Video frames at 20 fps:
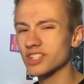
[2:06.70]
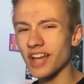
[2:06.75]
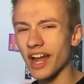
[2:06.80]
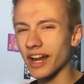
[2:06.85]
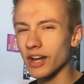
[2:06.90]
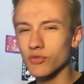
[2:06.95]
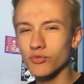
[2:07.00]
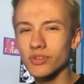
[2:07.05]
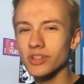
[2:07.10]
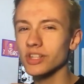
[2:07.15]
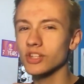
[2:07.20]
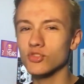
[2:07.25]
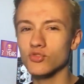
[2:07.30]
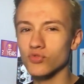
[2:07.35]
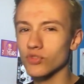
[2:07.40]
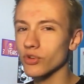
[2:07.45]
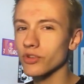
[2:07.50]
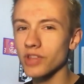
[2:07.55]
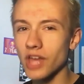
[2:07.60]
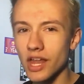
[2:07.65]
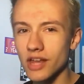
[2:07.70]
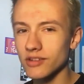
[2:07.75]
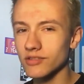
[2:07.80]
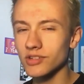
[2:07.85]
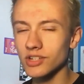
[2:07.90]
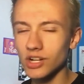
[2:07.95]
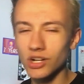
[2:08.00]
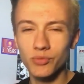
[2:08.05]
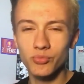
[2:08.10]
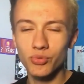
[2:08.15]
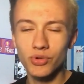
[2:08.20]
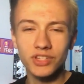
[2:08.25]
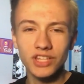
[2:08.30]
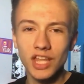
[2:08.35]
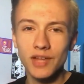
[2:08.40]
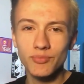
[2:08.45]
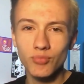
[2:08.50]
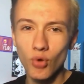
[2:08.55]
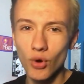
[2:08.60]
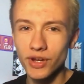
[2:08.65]
to kind of really drill that, bring
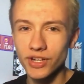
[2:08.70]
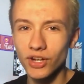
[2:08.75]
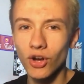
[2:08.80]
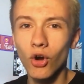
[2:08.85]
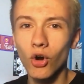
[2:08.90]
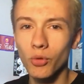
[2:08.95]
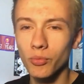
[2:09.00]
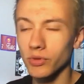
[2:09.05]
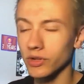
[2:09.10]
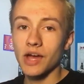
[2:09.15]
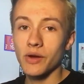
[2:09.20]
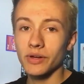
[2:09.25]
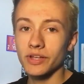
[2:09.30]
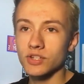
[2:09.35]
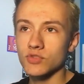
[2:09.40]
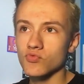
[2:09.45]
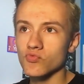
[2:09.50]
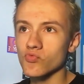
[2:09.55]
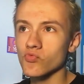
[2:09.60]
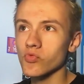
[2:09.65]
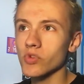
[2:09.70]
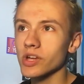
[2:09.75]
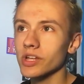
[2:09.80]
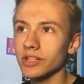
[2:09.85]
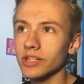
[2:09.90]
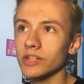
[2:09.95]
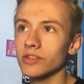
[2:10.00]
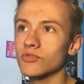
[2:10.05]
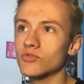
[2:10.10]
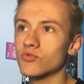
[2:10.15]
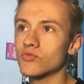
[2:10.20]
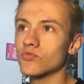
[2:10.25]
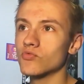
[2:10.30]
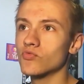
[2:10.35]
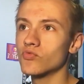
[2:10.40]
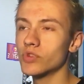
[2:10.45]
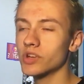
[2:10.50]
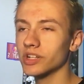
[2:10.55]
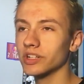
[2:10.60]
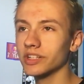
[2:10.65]
that point home. Now, it's really
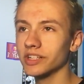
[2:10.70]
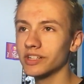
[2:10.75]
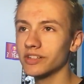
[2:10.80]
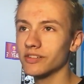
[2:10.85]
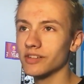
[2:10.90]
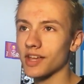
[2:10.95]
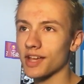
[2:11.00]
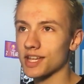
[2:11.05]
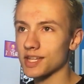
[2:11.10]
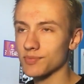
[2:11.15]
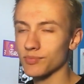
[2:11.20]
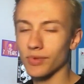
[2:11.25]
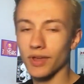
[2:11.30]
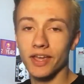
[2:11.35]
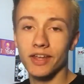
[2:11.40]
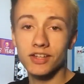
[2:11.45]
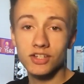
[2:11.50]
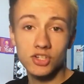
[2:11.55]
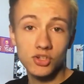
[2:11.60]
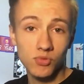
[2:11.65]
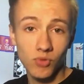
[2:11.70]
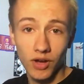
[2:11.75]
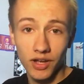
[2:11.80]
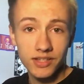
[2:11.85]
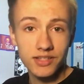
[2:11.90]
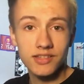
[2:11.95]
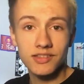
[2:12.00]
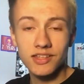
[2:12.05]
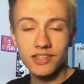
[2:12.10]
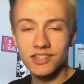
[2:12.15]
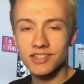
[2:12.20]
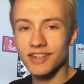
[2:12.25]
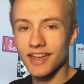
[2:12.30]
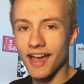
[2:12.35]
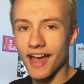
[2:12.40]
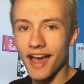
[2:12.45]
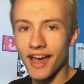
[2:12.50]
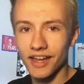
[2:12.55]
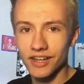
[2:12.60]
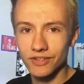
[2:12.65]
explained to us that this
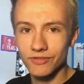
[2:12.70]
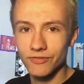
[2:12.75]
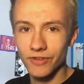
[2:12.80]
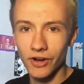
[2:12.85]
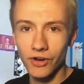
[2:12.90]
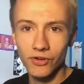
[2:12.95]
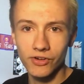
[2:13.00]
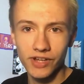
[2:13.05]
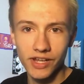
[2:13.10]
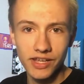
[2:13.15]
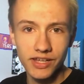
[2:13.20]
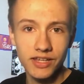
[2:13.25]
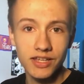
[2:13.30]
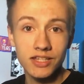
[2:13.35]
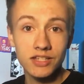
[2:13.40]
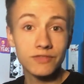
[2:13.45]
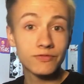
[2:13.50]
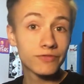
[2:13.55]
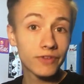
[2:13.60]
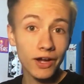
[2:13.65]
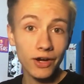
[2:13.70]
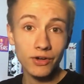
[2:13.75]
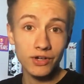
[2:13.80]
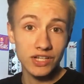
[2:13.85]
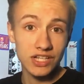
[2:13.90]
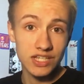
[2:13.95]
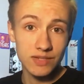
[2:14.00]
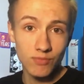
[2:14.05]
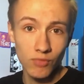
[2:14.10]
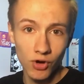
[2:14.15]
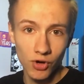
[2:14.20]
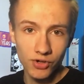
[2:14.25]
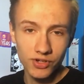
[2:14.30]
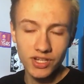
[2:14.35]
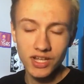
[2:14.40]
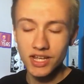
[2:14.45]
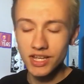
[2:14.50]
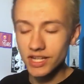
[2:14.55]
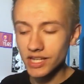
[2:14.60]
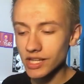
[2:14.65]
cat, Faraday, is very smart.
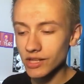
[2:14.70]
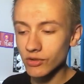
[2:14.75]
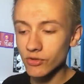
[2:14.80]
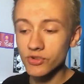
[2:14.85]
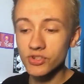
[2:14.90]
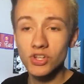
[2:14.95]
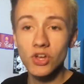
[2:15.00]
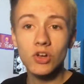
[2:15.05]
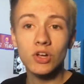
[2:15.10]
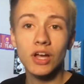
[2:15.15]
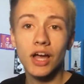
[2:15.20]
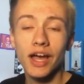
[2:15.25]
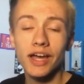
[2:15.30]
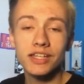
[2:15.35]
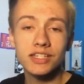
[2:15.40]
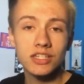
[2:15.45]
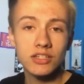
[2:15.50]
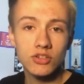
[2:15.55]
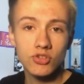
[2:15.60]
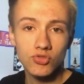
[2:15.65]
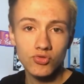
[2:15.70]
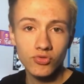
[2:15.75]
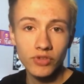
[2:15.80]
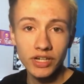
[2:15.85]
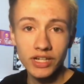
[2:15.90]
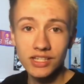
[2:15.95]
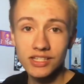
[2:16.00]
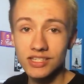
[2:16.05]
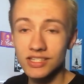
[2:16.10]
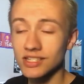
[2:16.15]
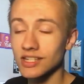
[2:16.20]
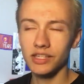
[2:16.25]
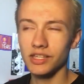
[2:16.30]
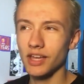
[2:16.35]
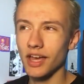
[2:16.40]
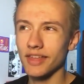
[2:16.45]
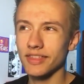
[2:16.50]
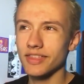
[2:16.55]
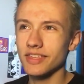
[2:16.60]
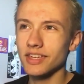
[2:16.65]
He learns all kinds of tricks. He,
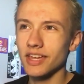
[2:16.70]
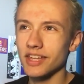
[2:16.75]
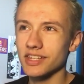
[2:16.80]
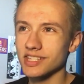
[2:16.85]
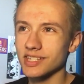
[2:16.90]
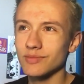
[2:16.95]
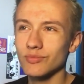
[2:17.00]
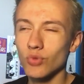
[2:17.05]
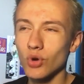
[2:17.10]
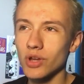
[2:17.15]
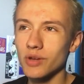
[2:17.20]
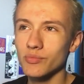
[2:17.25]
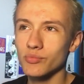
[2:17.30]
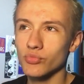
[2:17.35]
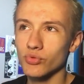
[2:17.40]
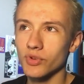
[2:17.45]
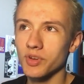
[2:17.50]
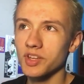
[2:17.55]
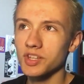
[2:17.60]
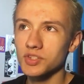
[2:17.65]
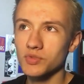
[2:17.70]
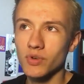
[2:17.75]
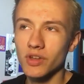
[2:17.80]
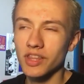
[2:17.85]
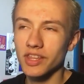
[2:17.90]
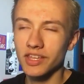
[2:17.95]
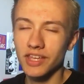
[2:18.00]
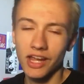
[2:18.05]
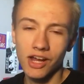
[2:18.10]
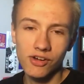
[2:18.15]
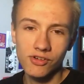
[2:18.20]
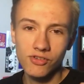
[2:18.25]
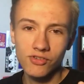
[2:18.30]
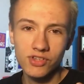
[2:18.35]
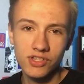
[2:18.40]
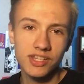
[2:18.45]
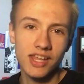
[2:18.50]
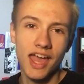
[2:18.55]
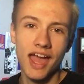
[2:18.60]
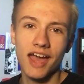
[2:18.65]
I think, at some point brings one of the
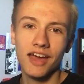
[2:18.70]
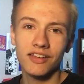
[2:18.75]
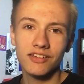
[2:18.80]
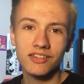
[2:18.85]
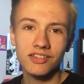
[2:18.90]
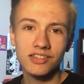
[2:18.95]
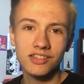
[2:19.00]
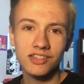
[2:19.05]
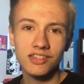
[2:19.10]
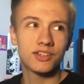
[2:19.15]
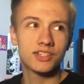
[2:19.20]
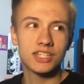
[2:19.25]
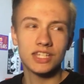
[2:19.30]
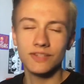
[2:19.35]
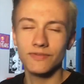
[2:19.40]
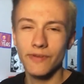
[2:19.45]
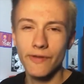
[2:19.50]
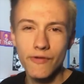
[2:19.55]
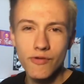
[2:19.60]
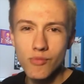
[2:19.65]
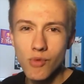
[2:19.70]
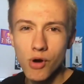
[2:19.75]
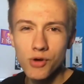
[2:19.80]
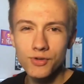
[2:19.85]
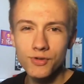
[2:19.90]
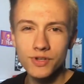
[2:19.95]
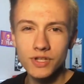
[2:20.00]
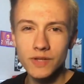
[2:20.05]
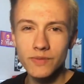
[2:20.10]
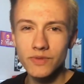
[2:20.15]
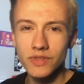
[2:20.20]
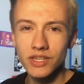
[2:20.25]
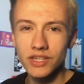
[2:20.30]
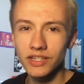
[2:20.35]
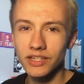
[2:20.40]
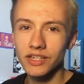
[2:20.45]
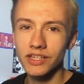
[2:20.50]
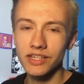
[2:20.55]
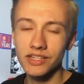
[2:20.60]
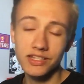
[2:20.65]
characters' dads a TV remote or
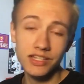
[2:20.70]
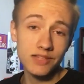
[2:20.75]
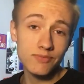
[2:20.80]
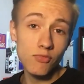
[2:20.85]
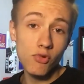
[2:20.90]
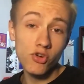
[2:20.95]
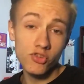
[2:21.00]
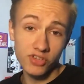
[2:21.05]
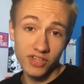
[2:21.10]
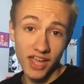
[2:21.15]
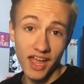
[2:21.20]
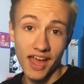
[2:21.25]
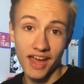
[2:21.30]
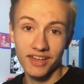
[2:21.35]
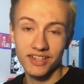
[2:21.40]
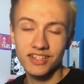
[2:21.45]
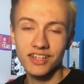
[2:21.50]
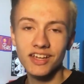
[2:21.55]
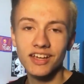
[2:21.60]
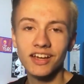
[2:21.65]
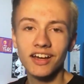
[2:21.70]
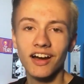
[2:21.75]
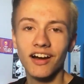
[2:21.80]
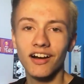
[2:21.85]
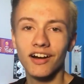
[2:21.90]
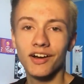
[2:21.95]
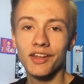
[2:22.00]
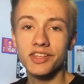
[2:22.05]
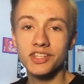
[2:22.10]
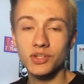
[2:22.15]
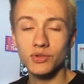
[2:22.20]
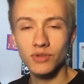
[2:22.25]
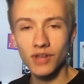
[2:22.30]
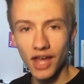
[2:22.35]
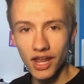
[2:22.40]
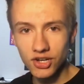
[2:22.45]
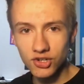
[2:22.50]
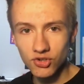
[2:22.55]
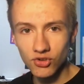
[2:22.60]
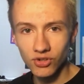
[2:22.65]
something. He's a smart cat. And so
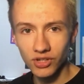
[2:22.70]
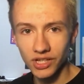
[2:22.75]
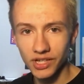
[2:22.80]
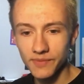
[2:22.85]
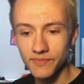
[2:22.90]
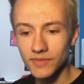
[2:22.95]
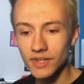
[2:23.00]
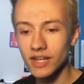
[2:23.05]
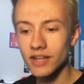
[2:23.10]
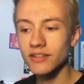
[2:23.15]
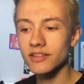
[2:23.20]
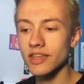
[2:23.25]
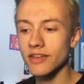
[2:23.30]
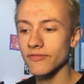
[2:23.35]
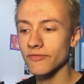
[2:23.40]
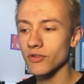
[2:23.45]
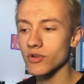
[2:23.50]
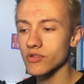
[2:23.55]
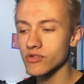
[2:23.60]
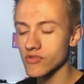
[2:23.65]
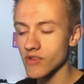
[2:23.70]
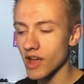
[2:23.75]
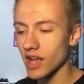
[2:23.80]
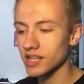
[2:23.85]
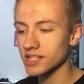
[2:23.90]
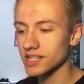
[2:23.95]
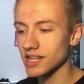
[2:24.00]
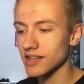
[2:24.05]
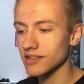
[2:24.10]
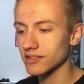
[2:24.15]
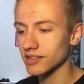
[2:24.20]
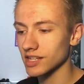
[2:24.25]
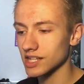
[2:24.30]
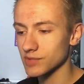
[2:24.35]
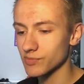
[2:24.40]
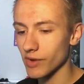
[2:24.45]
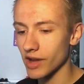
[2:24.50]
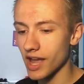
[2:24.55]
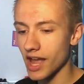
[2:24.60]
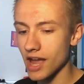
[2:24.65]
naturally, they further accent this
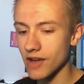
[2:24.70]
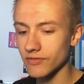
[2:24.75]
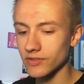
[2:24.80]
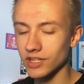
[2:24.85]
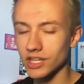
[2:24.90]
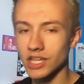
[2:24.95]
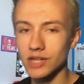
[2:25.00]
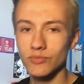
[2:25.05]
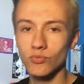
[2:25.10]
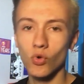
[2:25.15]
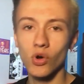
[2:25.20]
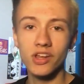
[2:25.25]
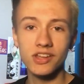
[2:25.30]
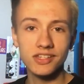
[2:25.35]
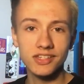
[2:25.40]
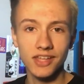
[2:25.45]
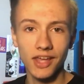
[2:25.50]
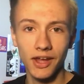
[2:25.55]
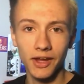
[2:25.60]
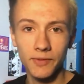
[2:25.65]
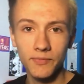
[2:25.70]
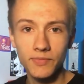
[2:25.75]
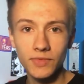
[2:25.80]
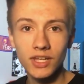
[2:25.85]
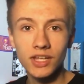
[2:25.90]
by having him one day